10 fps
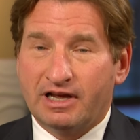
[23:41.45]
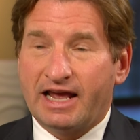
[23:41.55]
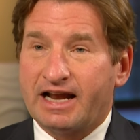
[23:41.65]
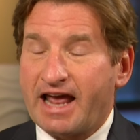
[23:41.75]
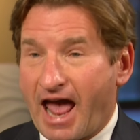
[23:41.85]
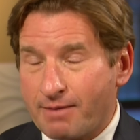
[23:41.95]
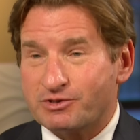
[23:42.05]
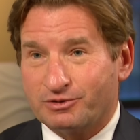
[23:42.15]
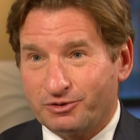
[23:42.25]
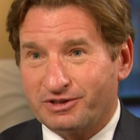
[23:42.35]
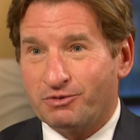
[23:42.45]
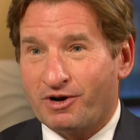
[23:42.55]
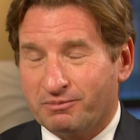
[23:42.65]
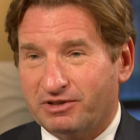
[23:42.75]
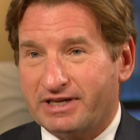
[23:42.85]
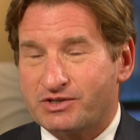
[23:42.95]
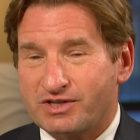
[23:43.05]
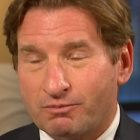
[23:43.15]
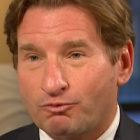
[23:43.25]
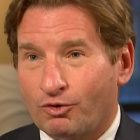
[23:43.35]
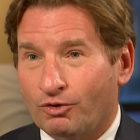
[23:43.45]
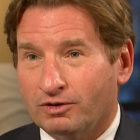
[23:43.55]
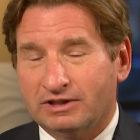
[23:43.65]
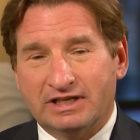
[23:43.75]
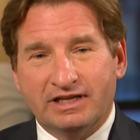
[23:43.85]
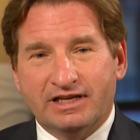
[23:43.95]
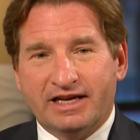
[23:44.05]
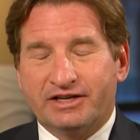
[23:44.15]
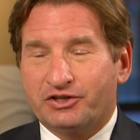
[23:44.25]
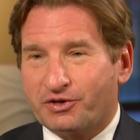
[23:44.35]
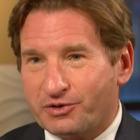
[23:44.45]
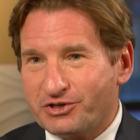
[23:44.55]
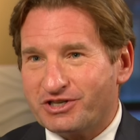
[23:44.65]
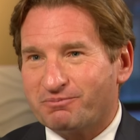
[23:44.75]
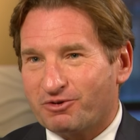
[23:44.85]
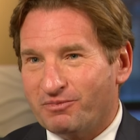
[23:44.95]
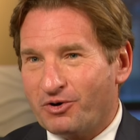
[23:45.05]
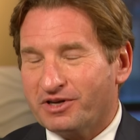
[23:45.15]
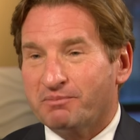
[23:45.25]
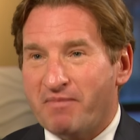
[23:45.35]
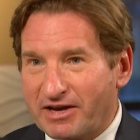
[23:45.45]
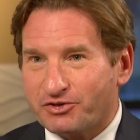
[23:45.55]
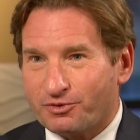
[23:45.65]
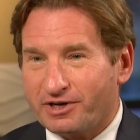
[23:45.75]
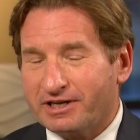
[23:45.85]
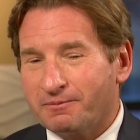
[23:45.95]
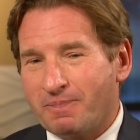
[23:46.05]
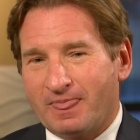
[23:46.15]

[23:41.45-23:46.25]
And I absolutely want to play some role in encouraging, promoting, mentoring,